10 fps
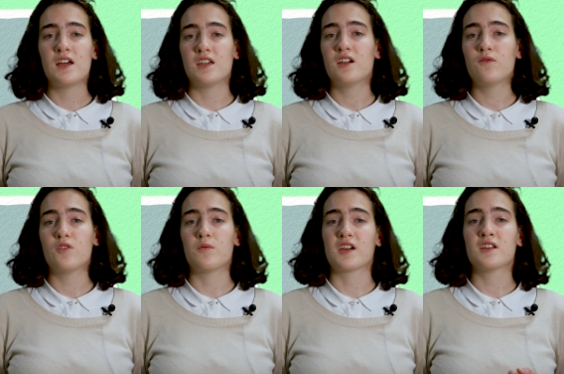
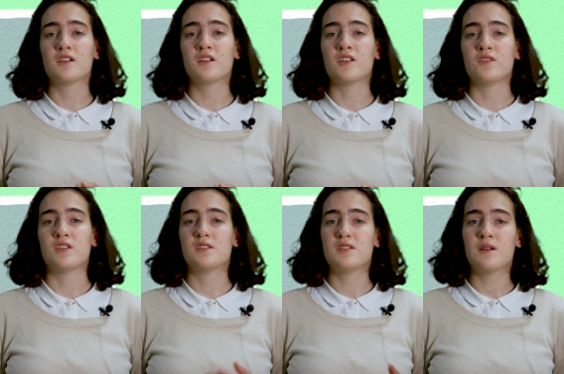Therefore, we can conclude
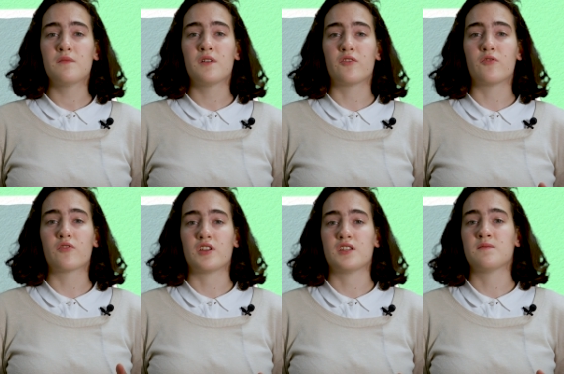that some
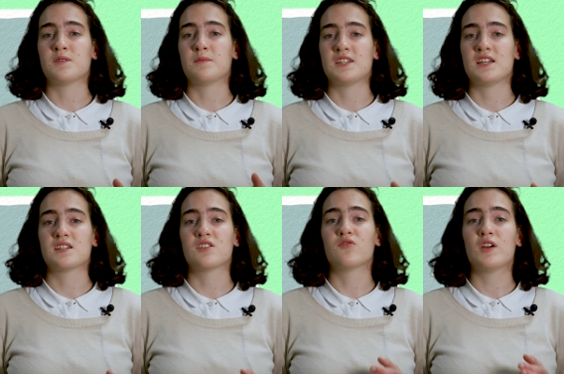organisms
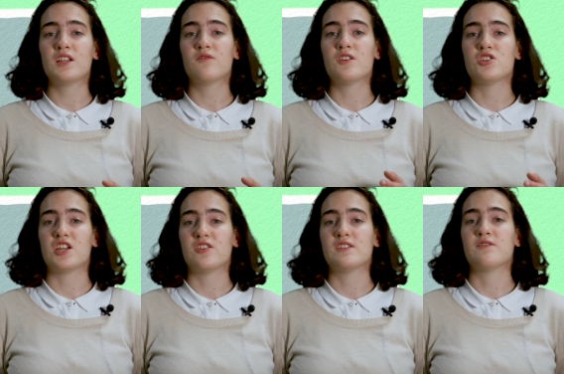possess greater
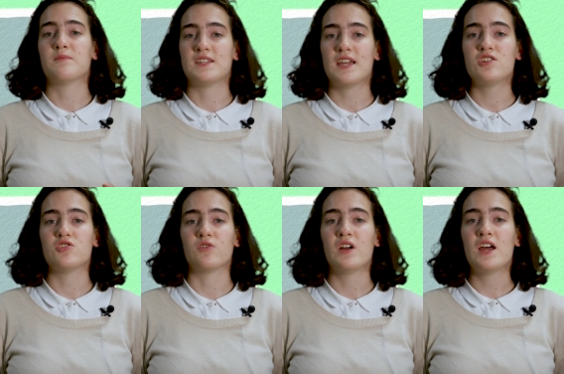regenerative
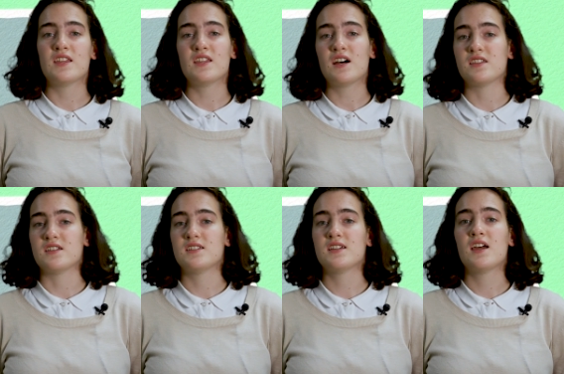potential than others,